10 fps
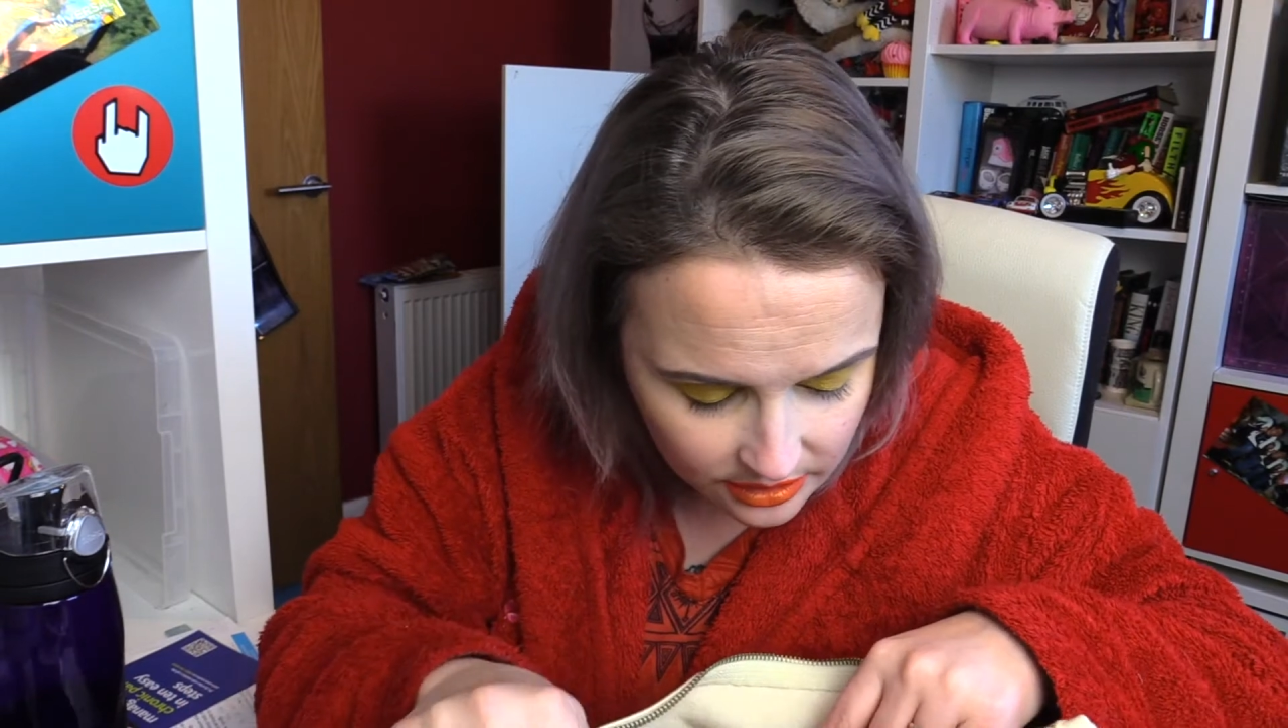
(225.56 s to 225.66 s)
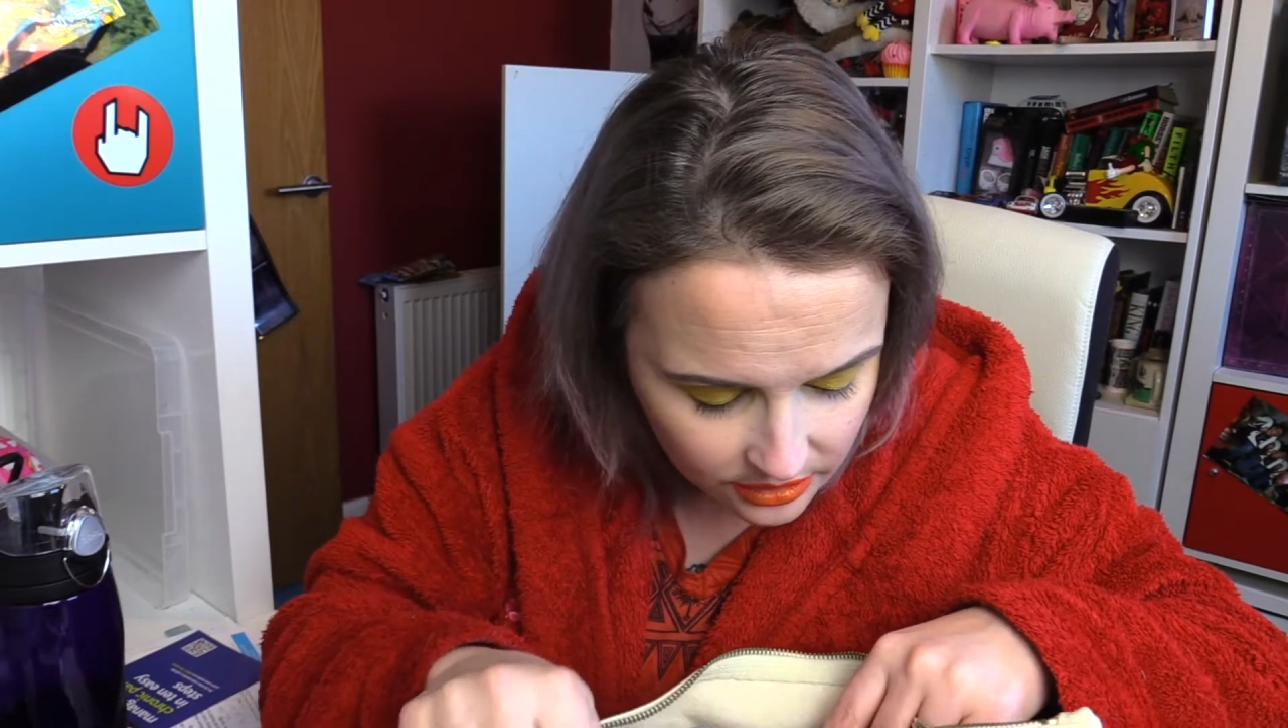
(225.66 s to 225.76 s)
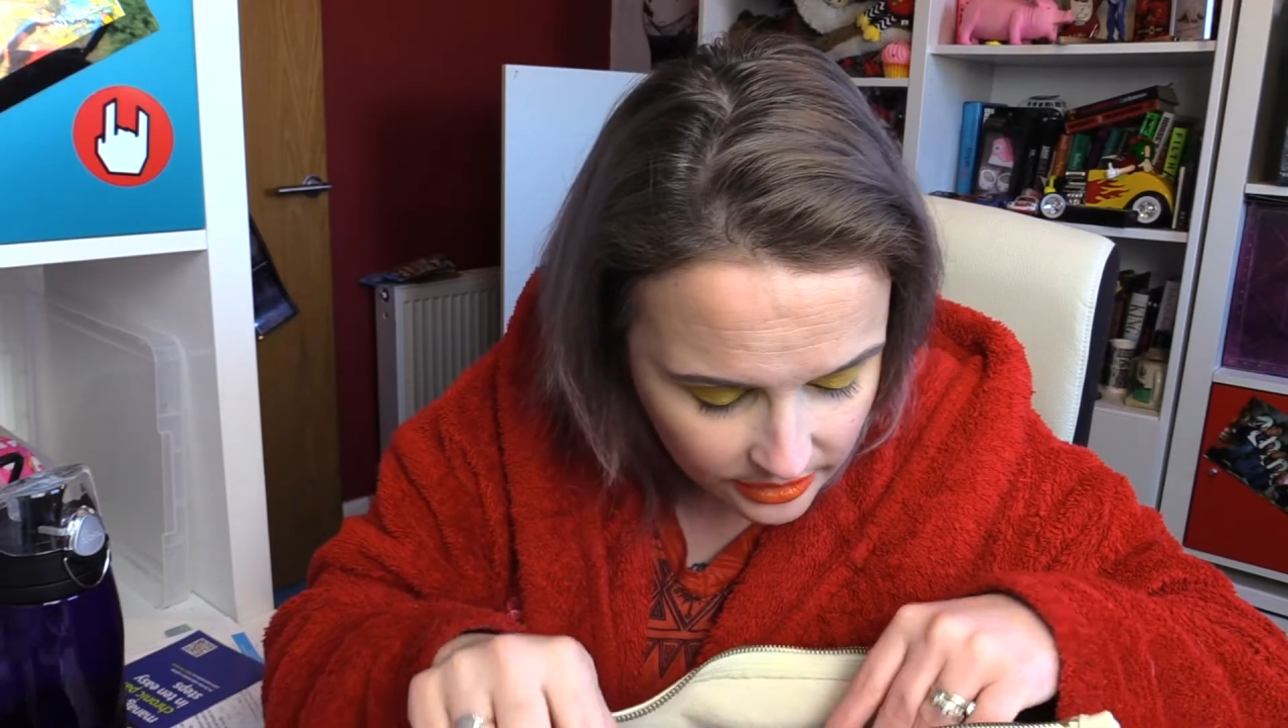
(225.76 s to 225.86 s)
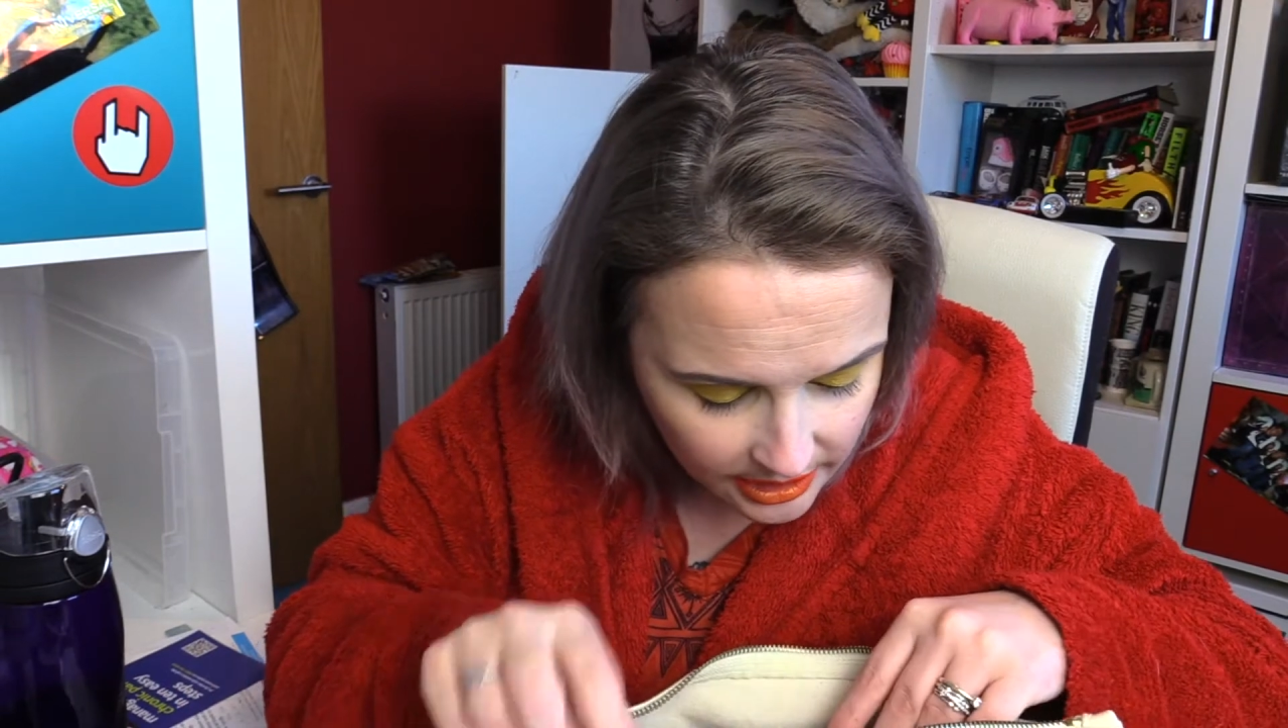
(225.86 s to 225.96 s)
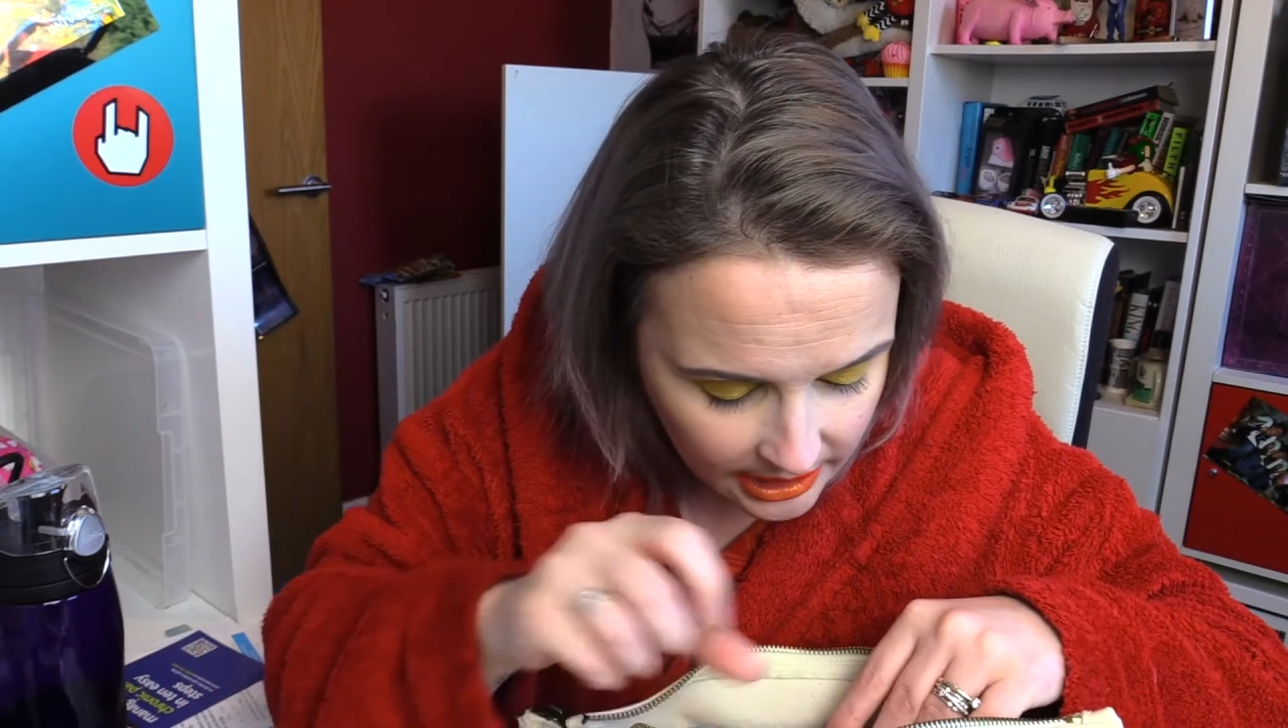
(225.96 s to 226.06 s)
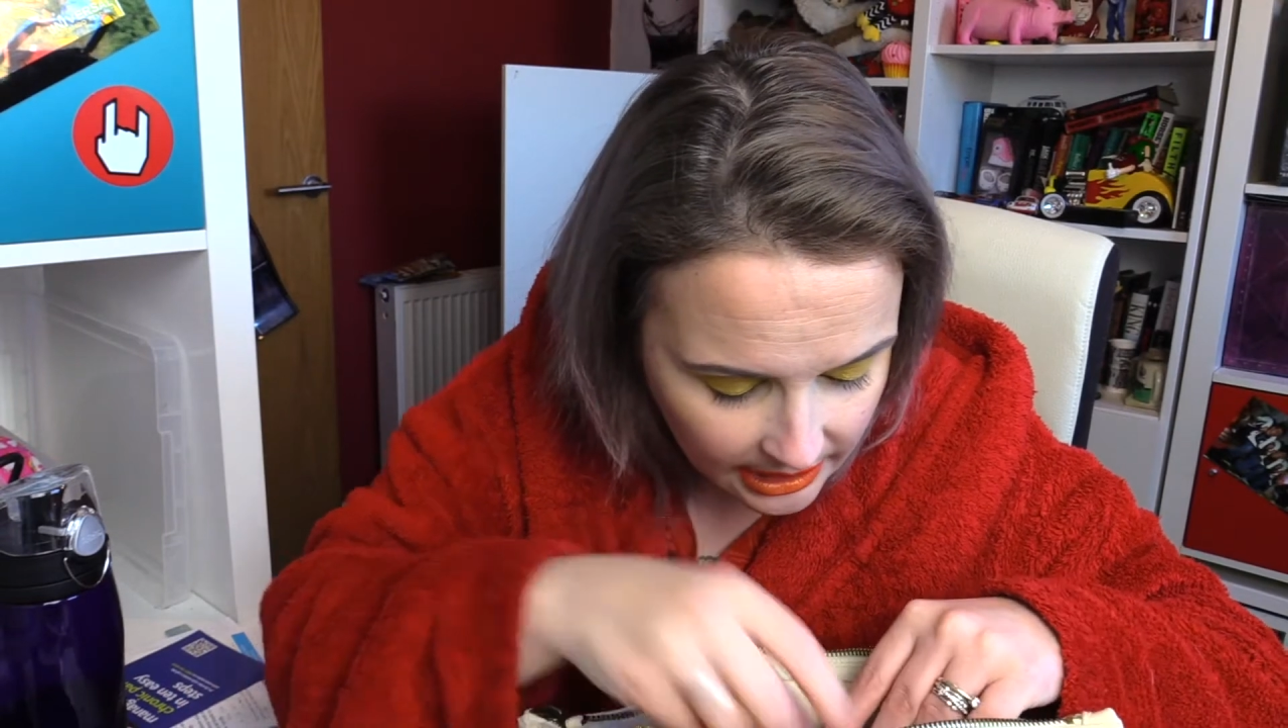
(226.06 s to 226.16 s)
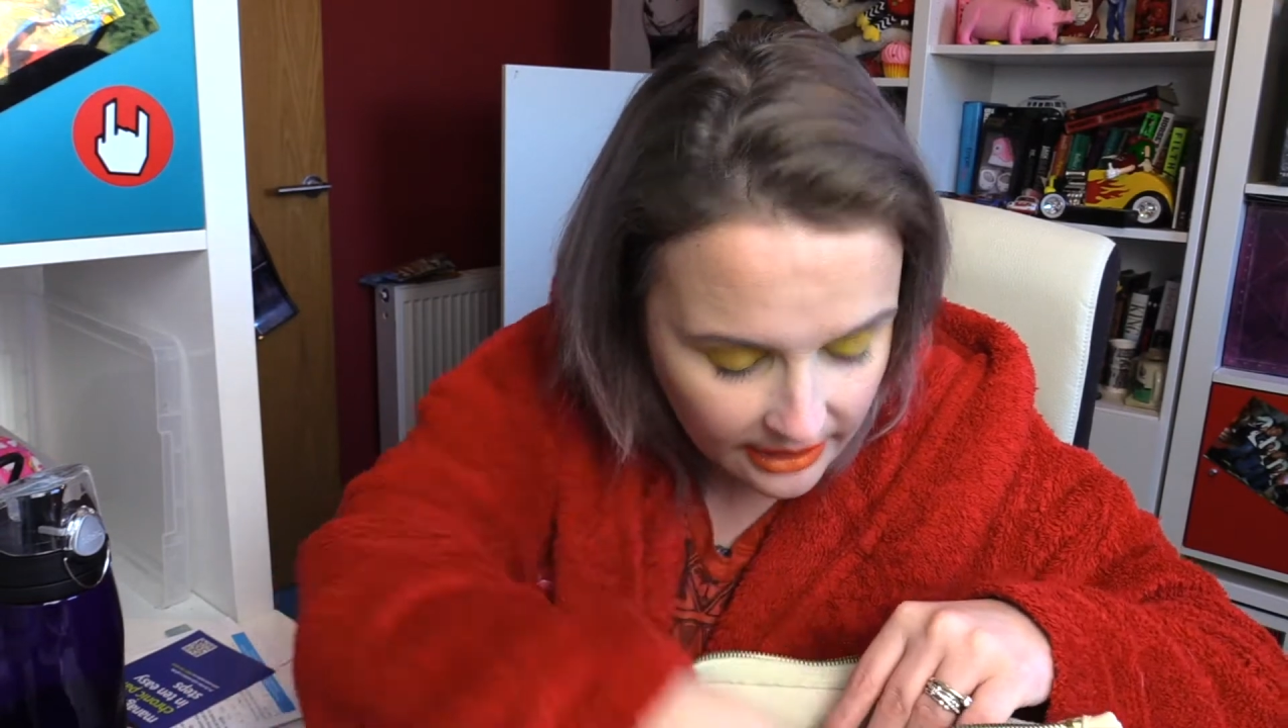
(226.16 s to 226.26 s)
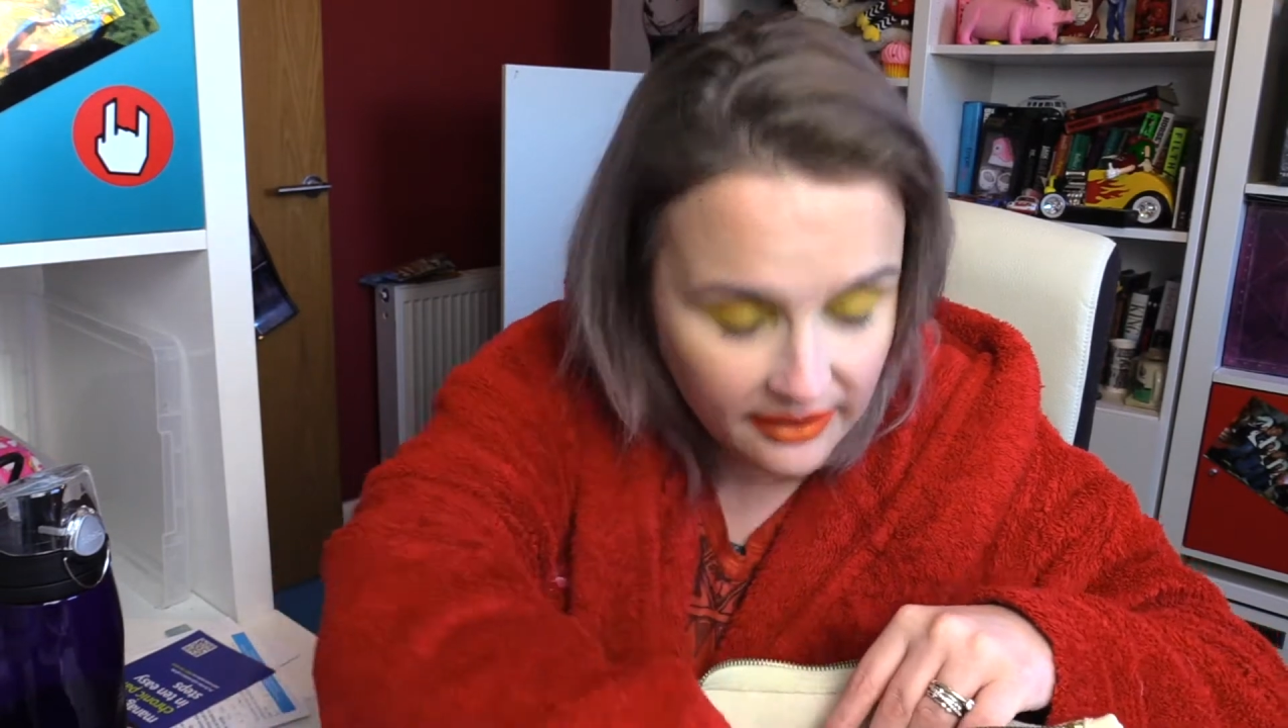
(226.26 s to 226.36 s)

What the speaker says: Okay,